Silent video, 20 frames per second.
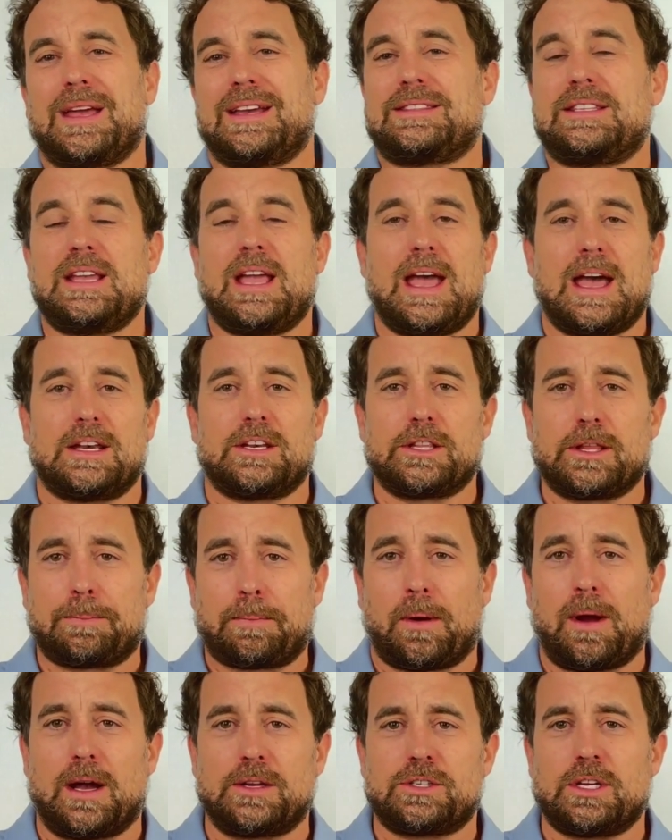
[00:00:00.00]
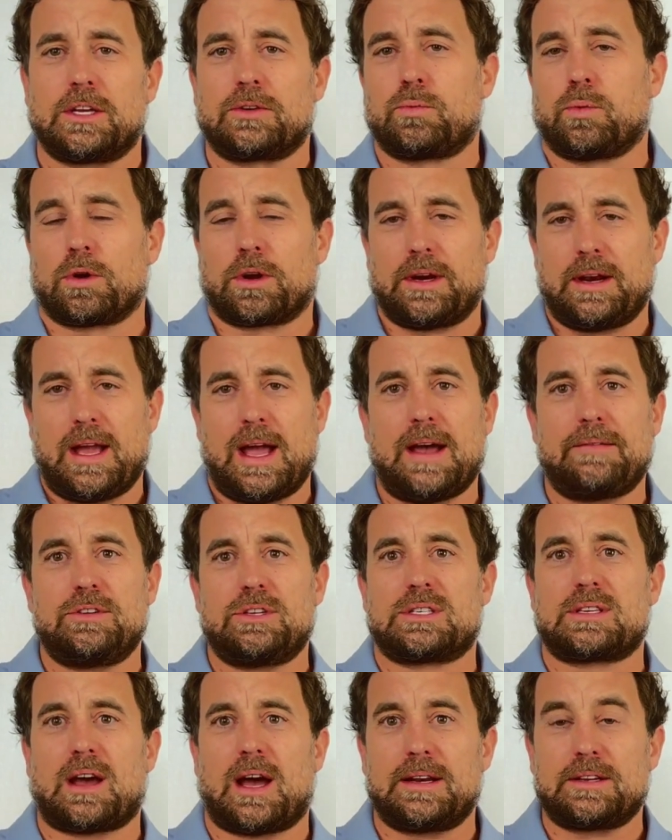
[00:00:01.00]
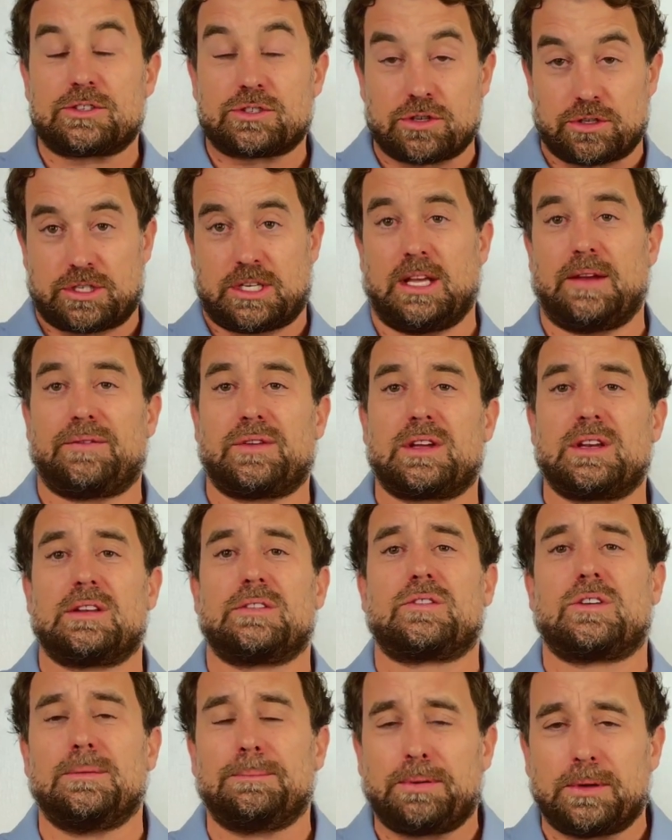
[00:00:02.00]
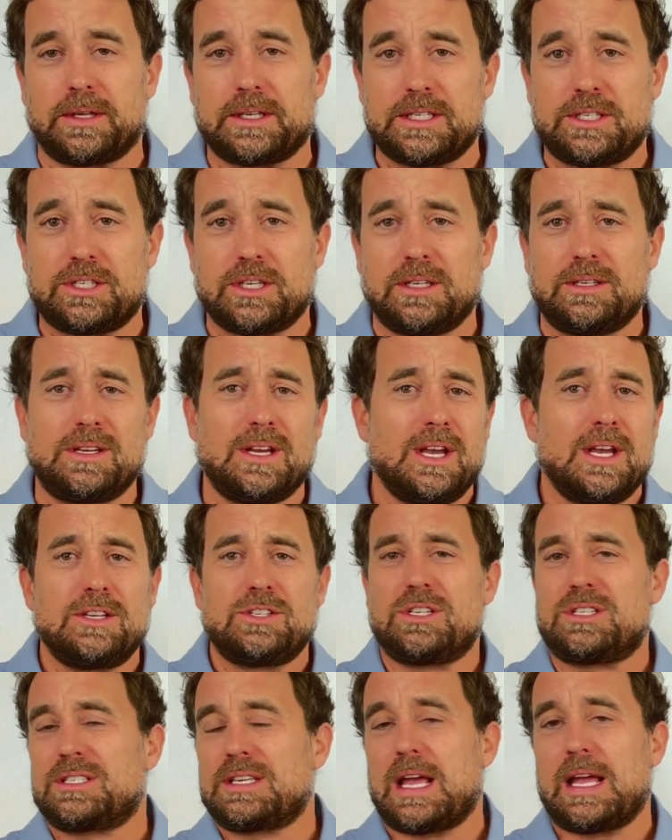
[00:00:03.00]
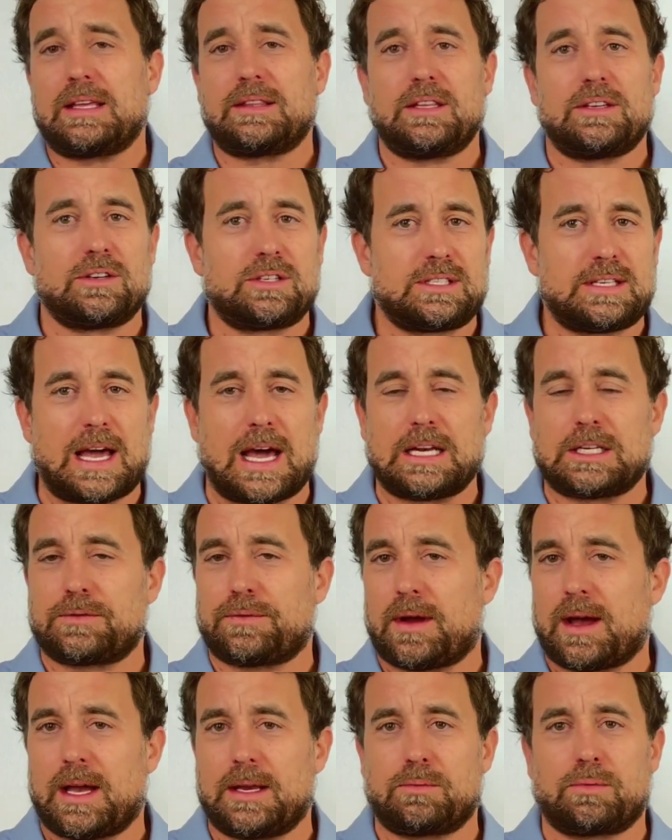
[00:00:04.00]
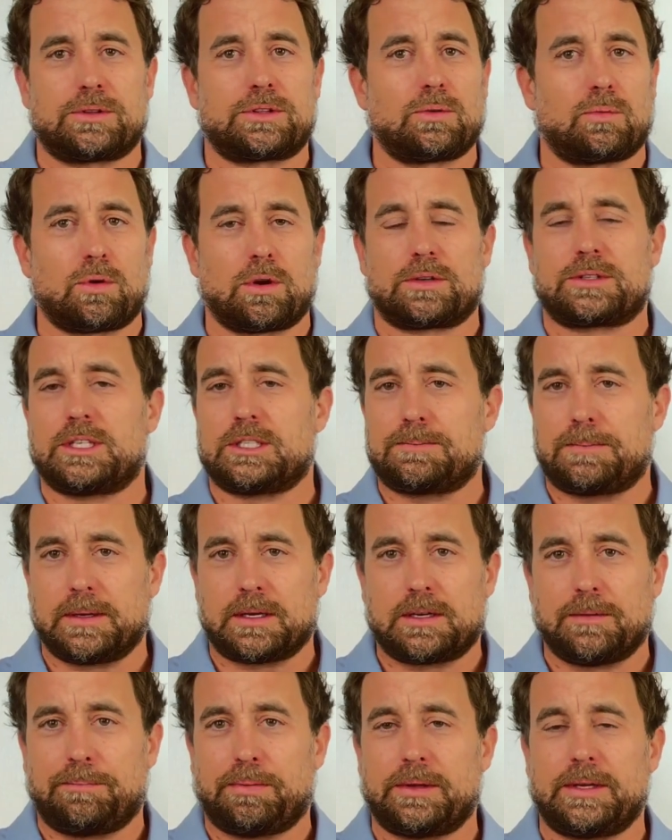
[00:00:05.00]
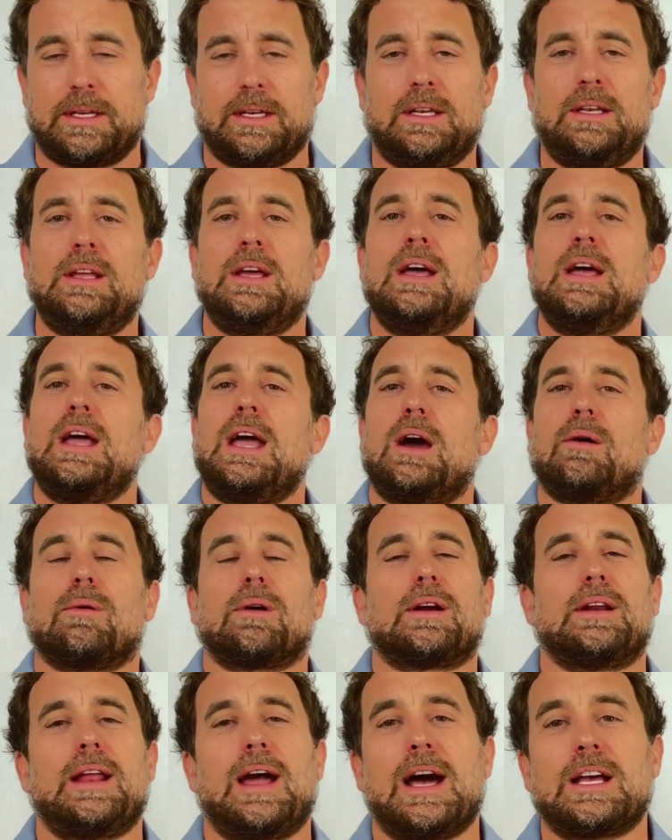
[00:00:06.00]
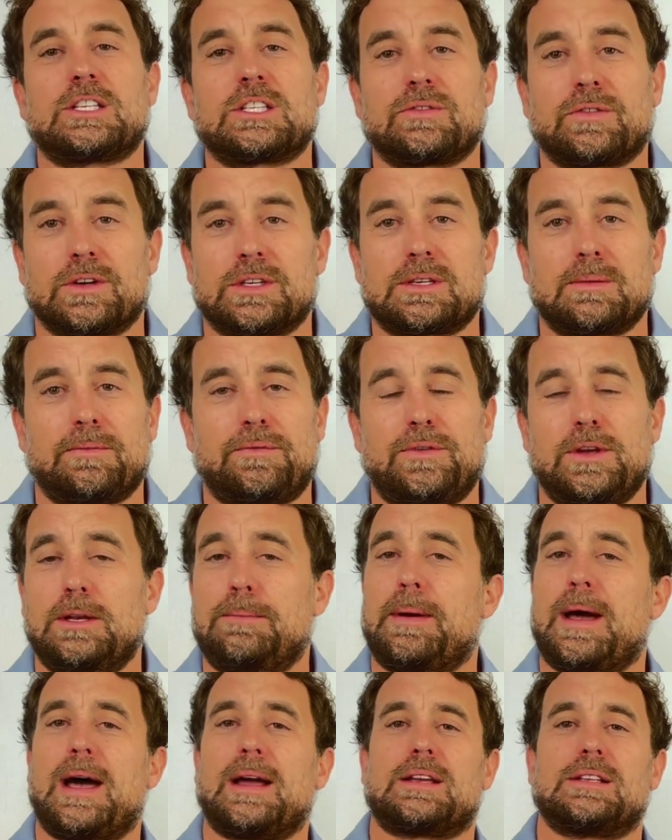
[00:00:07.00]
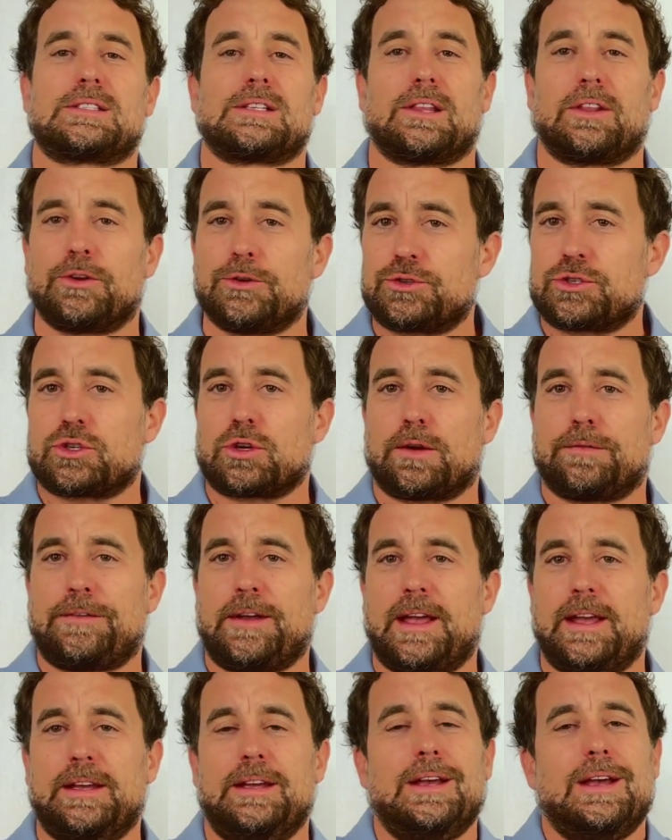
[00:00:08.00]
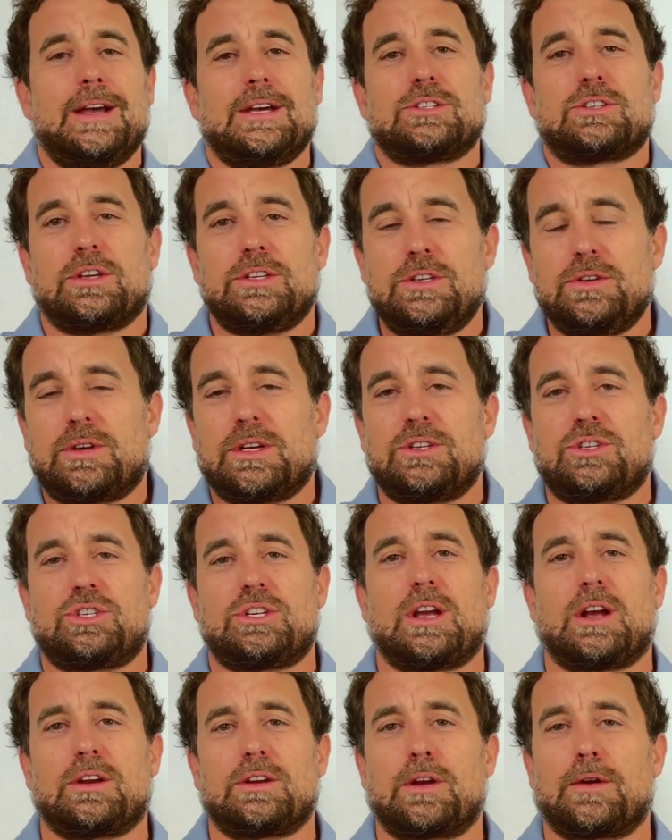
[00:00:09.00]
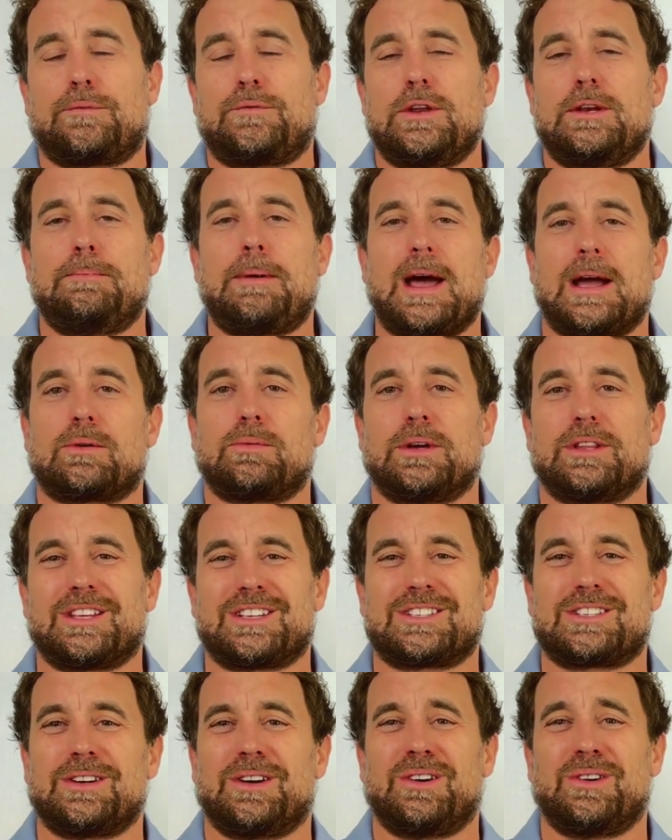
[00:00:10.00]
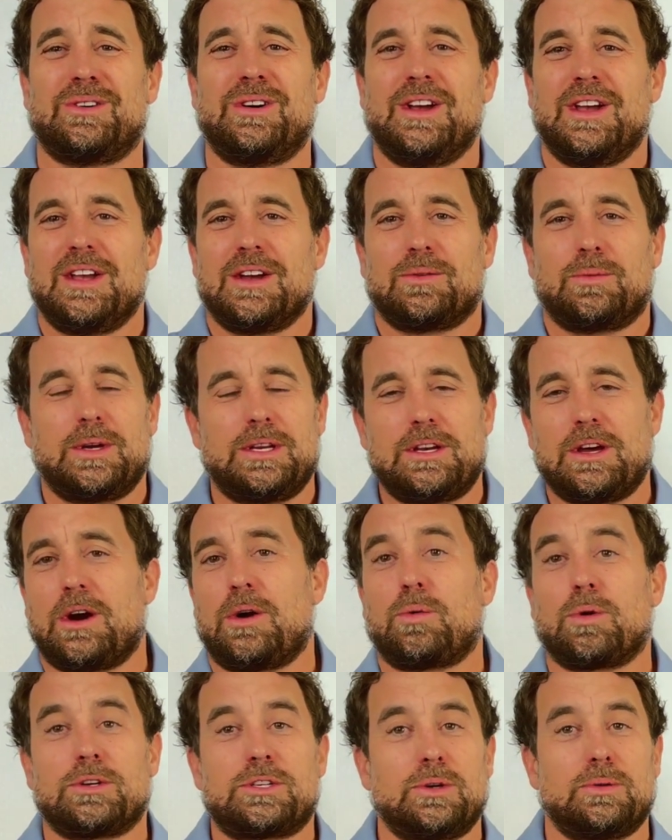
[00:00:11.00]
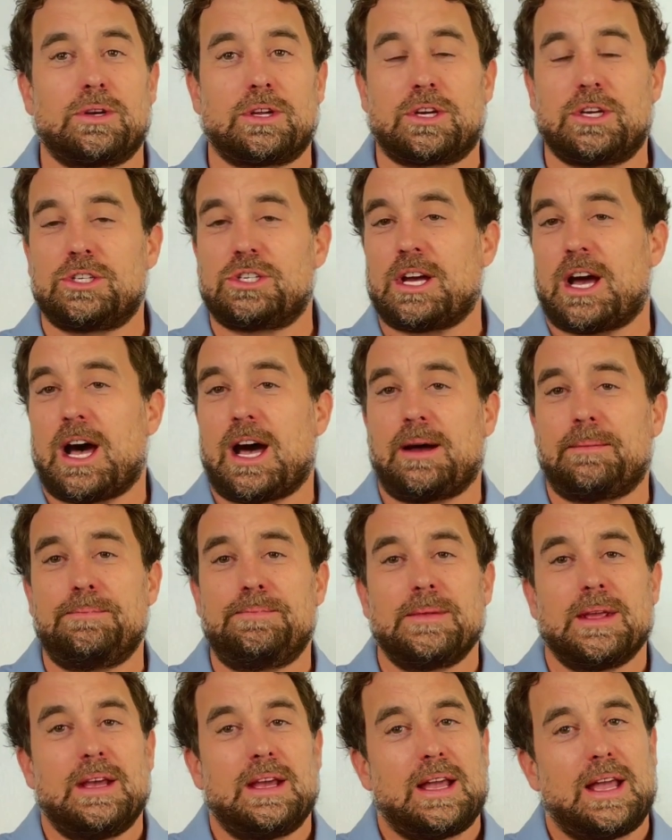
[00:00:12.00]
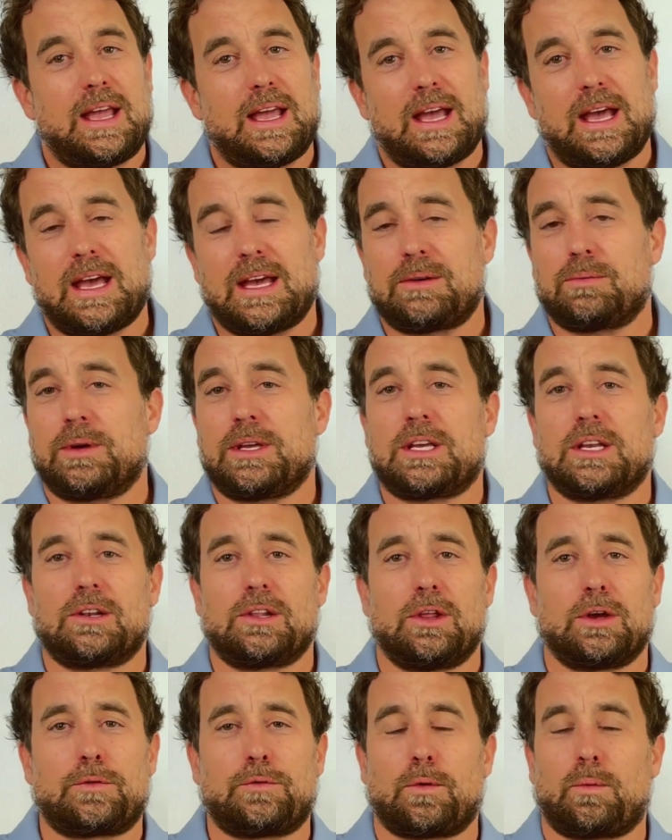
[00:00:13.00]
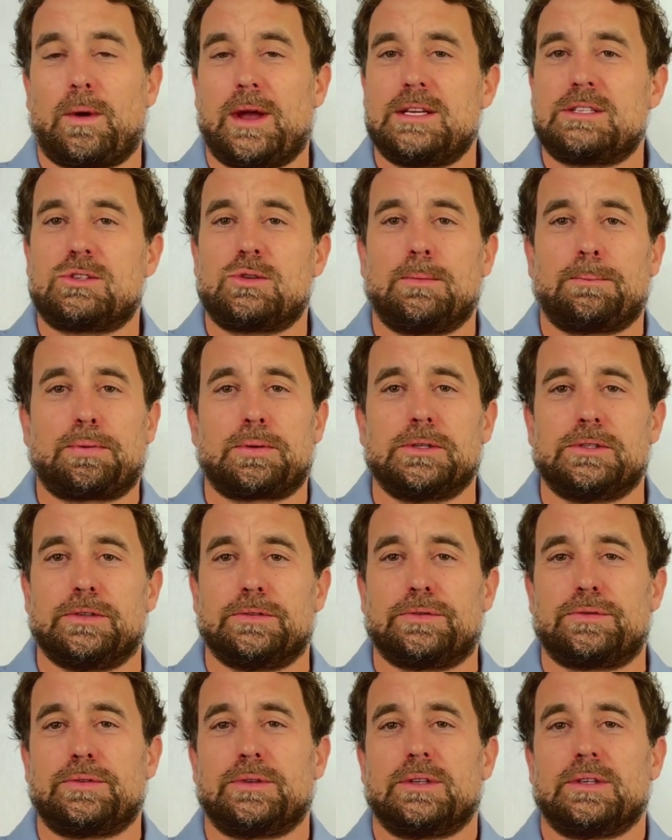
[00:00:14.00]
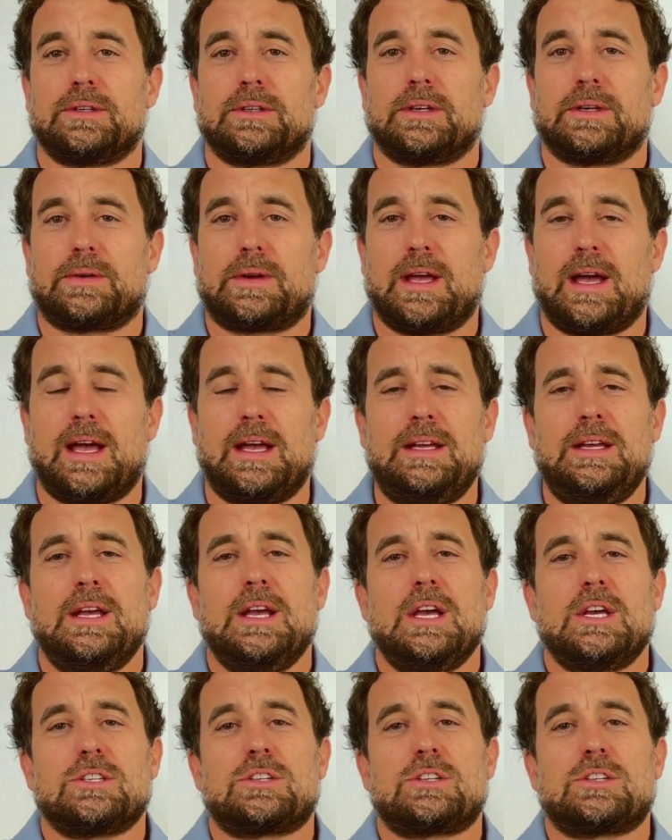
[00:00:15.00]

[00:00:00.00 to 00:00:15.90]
At the end of the project, we're going to have you sign a certificate of completion, just saying that you're satisfied with the work that's been completed, and we're going to ask for some feedback. It's a little survey, so you can share your feedback with us so we know we're doing a good job and we can look for ways to improve, okay?